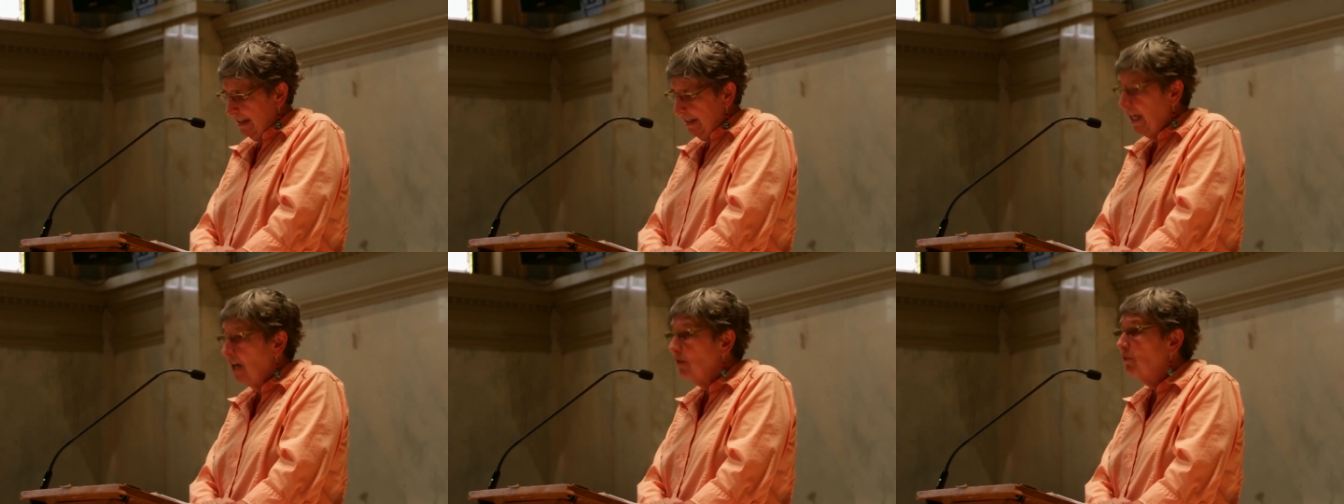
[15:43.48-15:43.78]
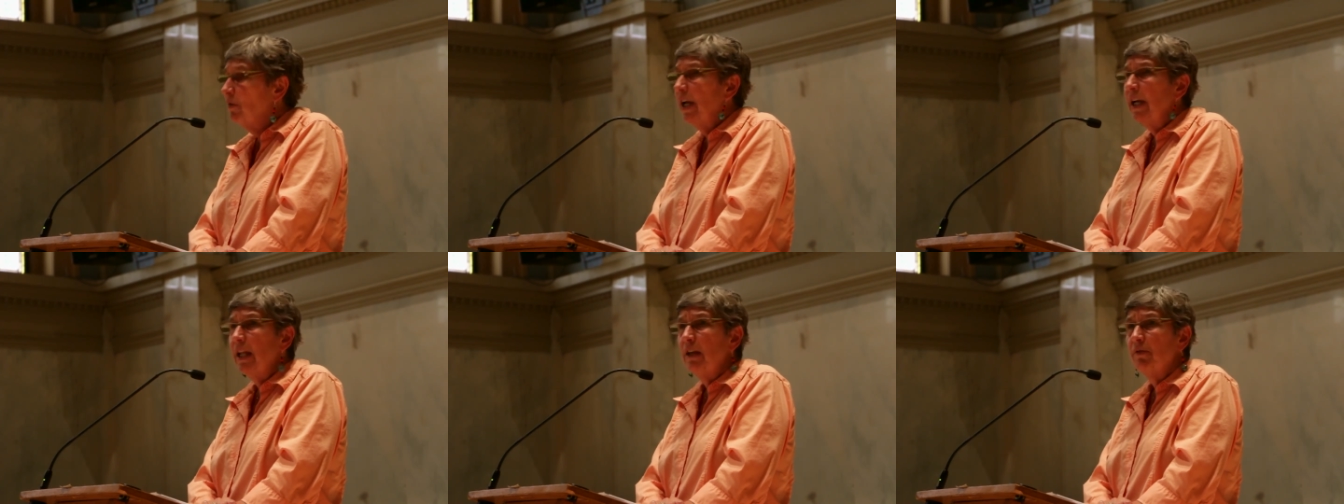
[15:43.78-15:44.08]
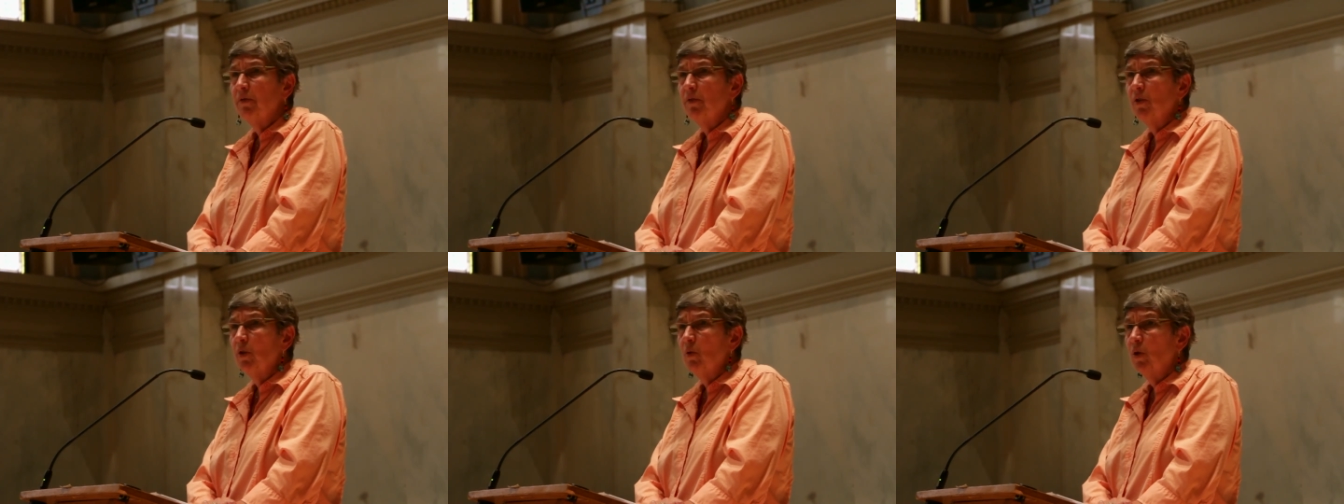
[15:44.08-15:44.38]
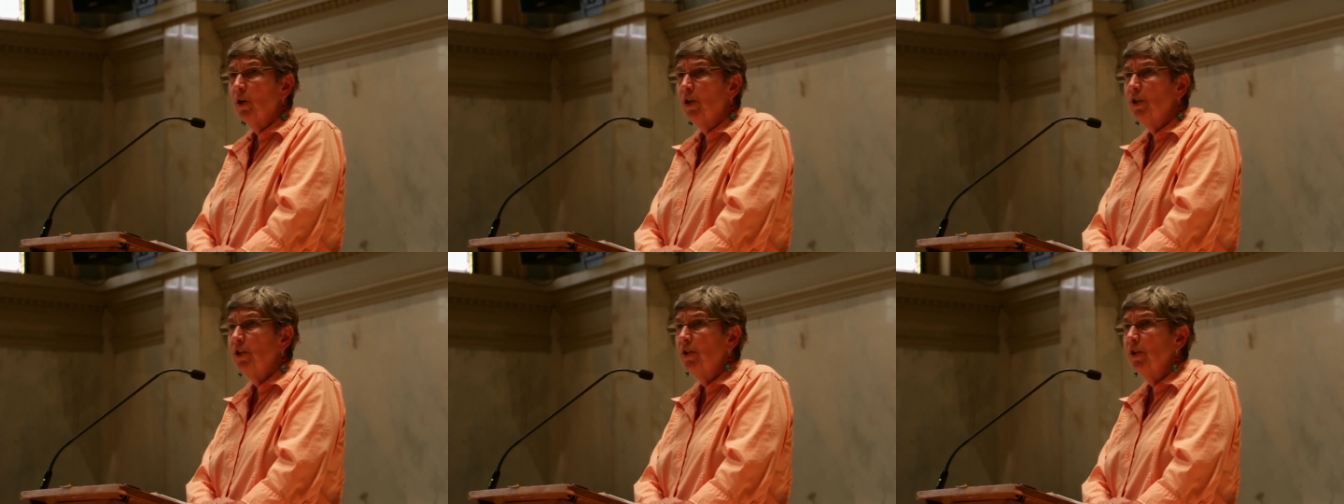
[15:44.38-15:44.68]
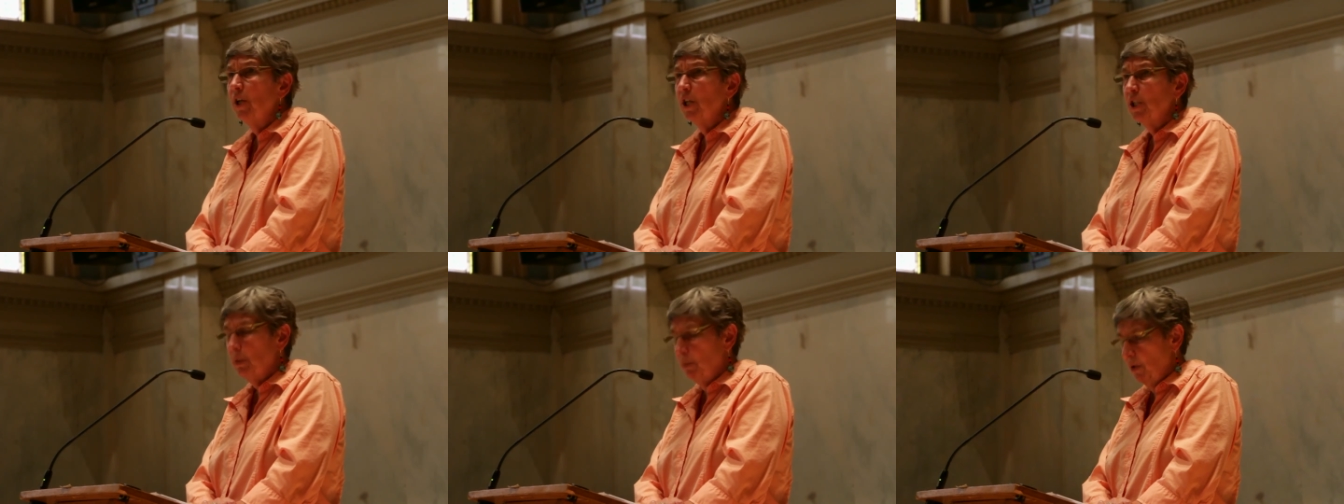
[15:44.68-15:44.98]
get ready for a word
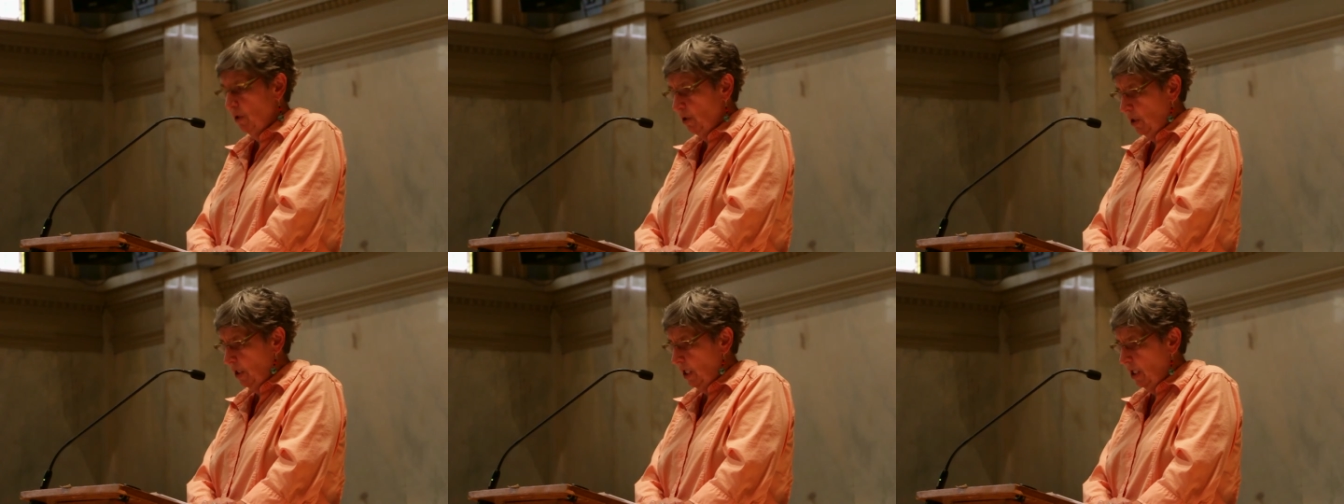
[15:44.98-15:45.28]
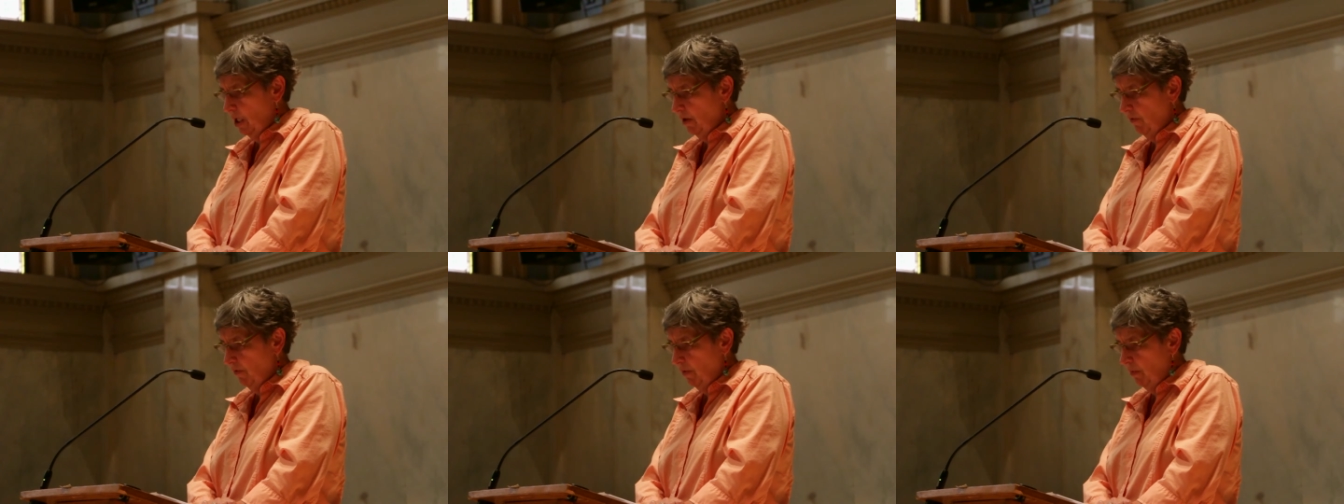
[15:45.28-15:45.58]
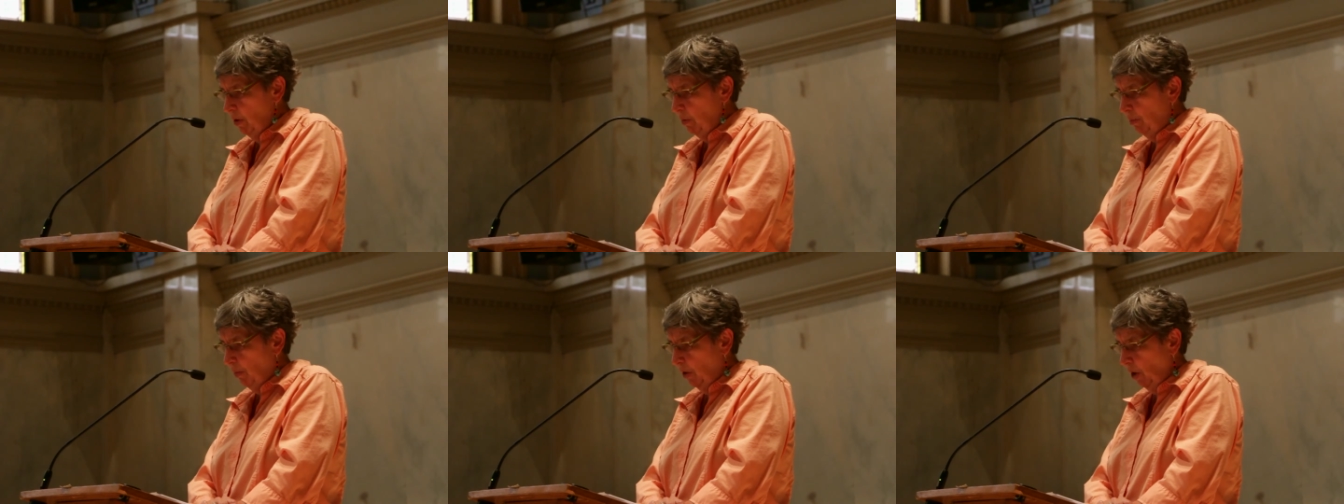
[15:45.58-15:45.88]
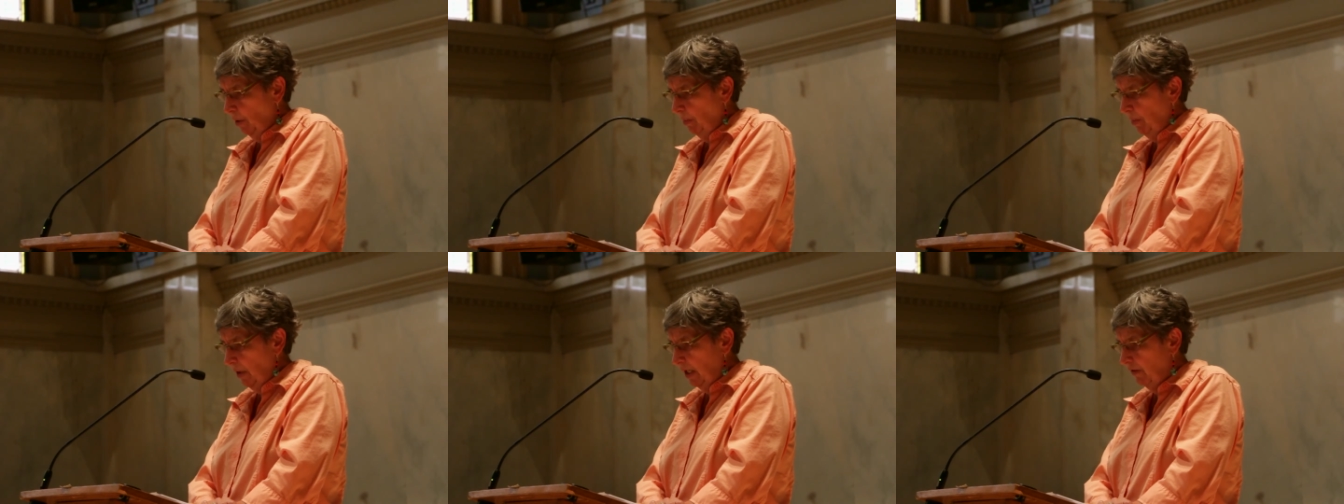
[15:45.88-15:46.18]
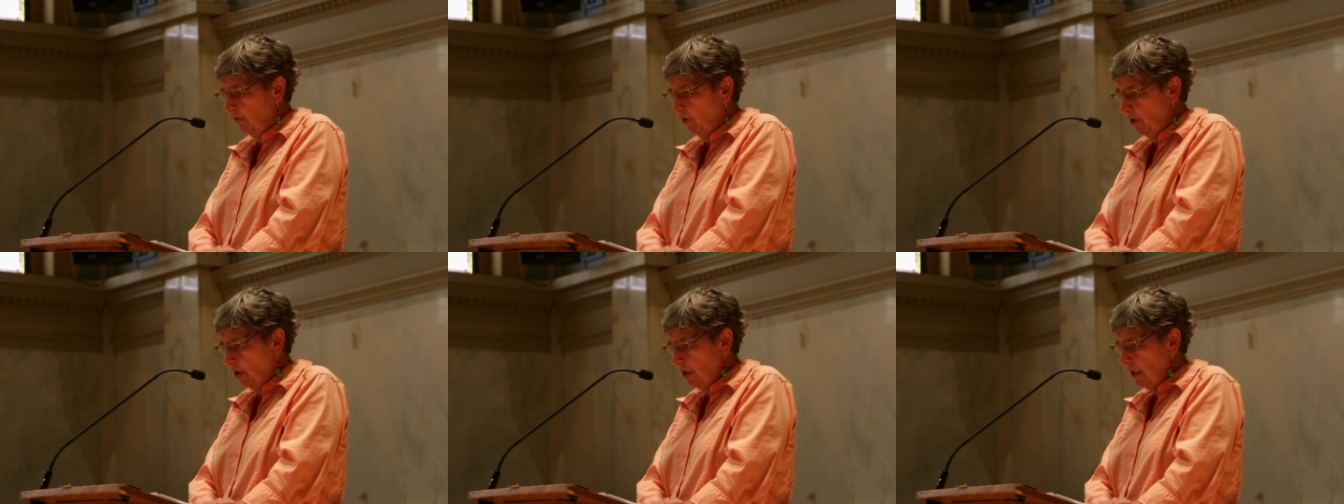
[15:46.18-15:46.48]
you're not supposed to hear from the
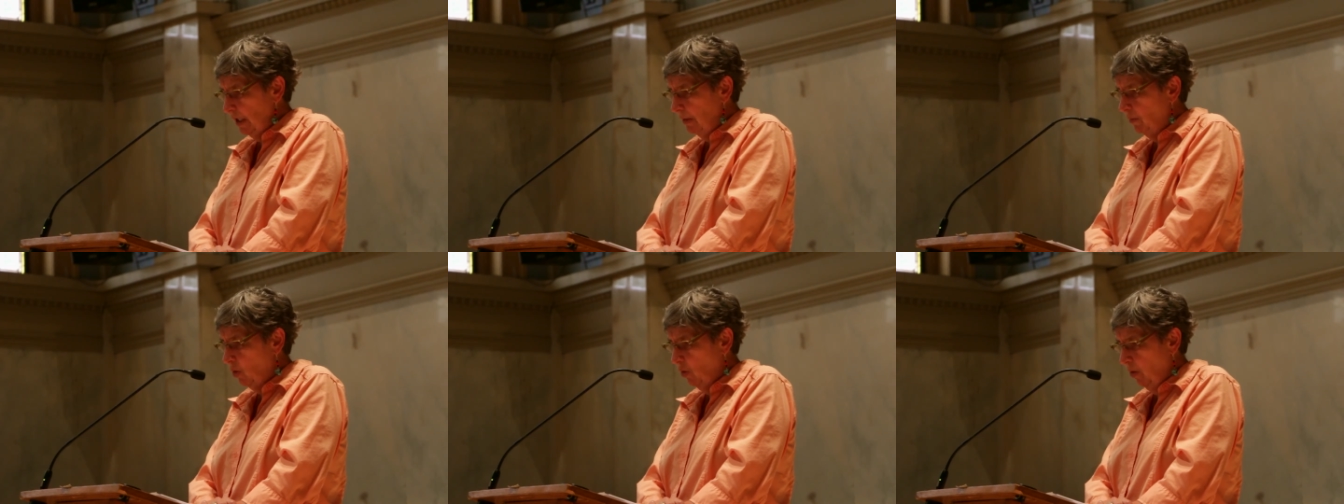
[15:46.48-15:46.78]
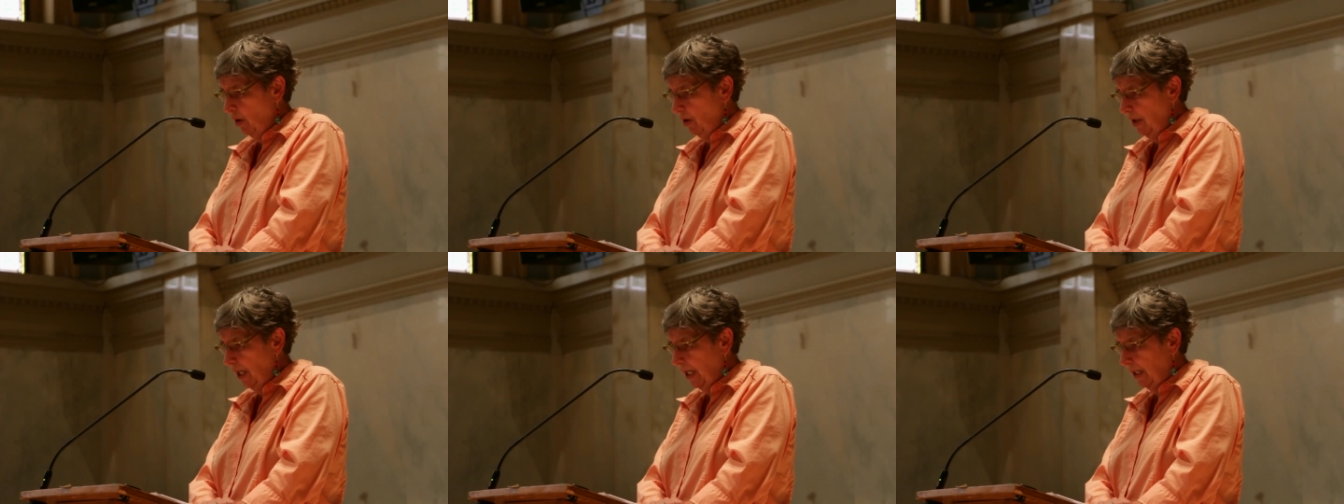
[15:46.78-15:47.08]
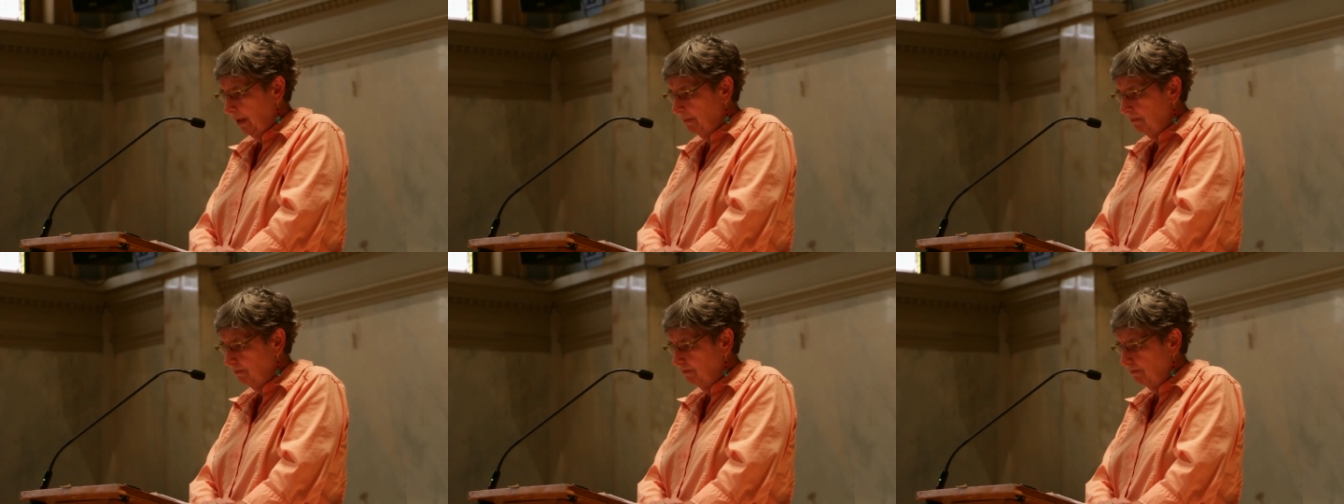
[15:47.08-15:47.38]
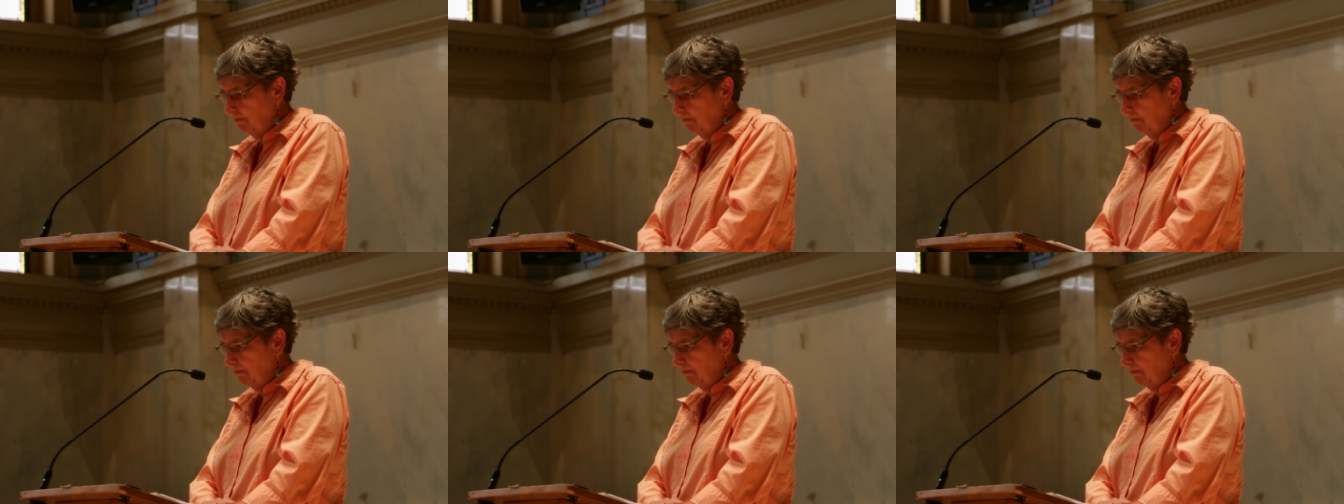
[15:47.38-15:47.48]
pulpit. Of course, I'm quoting.